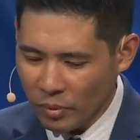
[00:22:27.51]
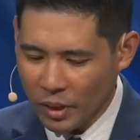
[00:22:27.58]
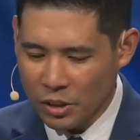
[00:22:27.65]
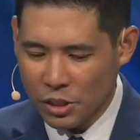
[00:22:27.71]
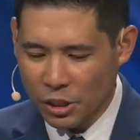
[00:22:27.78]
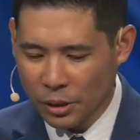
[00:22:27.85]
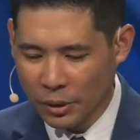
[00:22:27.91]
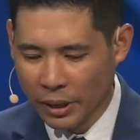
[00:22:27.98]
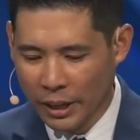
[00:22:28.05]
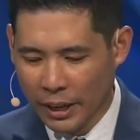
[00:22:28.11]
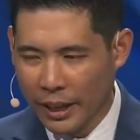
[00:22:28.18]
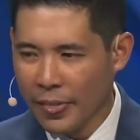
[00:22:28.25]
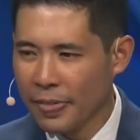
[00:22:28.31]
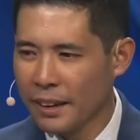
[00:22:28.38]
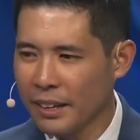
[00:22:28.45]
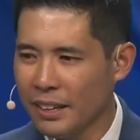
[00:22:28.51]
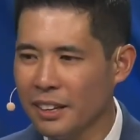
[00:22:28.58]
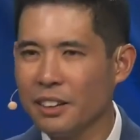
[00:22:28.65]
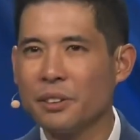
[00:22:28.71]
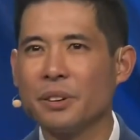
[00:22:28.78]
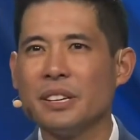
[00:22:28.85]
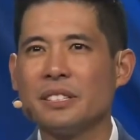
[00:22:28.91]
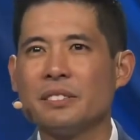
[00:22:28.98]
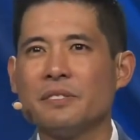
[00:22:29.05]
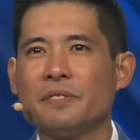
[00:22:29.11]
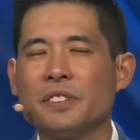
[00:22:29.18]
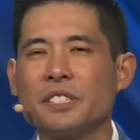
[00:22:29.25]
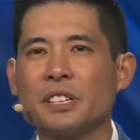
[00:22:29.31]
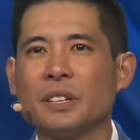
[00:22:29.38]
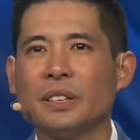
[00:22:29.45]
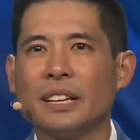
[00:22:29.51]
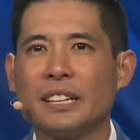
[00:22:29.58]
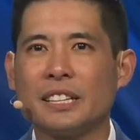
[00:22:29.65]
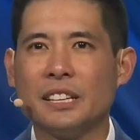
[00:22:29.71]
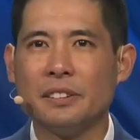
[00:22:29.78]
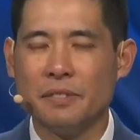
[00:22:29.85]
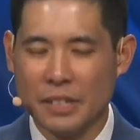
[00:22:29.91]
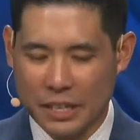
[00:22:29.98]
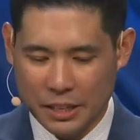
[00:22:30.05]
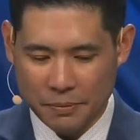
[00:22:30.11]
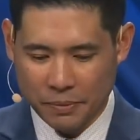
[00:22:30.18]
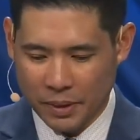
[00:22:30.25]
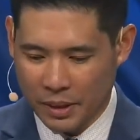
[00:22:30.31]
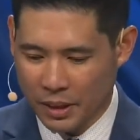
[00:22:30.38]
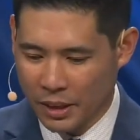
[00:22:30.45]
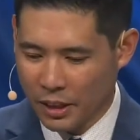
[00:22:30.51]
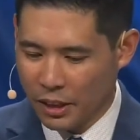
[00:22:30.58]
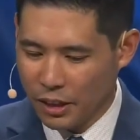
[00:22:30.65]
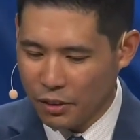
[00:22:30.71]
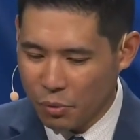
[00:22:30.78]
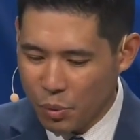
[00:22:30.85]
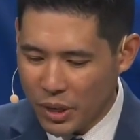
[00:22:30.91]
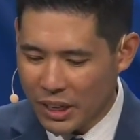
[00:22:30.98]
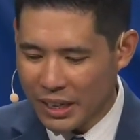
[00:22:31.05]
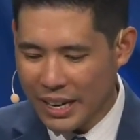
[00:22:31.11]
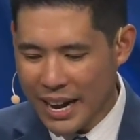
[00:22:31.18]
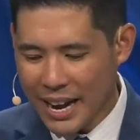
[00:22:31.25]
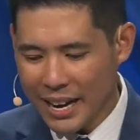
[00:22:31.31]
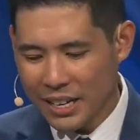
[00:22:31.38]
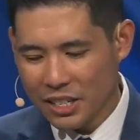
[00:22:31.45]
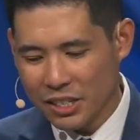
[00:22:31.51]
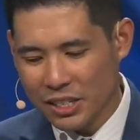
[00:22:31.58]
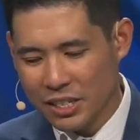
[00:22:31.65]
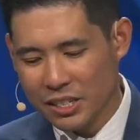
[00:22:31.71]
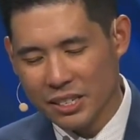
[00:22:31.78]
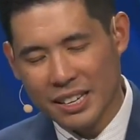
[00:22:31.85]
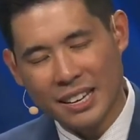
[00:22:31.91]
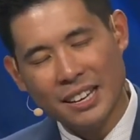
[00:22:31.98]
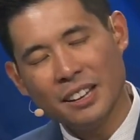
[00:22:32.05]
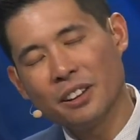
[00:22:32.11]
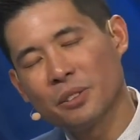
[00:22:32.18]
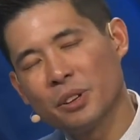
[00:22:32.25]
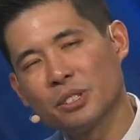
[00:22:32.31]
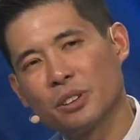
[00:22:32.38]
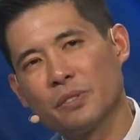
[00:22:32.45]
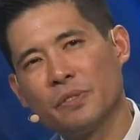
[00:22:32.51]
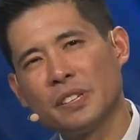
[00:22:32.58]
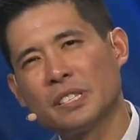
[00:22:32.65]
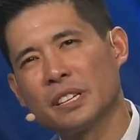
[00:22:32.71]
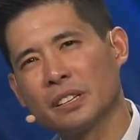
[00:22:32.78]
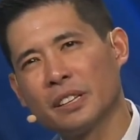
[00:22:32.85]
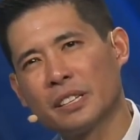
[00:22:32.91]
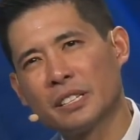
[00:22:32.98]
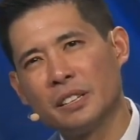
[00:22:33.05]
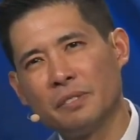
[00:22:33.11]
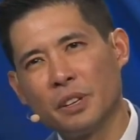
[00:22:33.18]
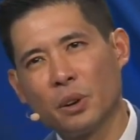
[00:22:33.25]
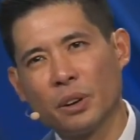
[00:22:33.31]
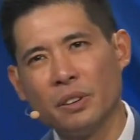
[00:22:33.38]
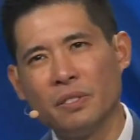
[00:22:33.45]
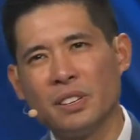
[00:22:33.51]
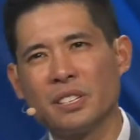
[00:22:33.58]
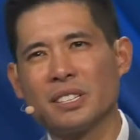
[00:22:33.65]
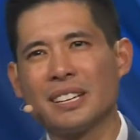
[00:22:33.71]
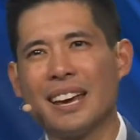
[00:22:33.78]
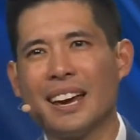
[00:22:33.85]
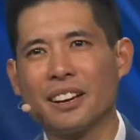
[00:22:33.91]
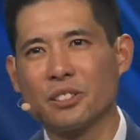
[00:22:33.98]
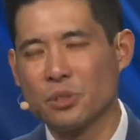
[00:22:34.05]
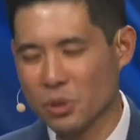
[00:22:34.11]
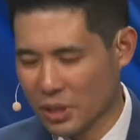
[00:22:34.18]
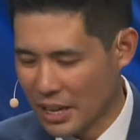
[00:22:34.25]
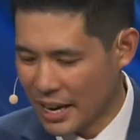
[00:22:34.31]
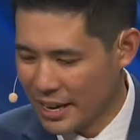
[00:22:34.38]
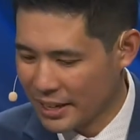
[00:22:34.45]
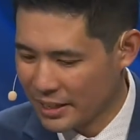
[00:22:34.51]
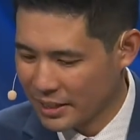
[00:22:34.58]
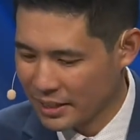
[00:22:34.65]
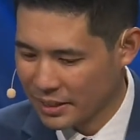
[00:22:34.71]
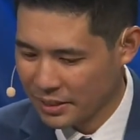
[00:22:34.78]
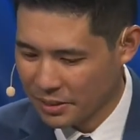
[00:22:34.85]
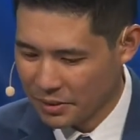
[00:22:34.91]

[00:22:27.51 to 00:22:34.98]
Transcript: And so, the increase in physical activity if we could actually just increase our physical activity or even just exercise,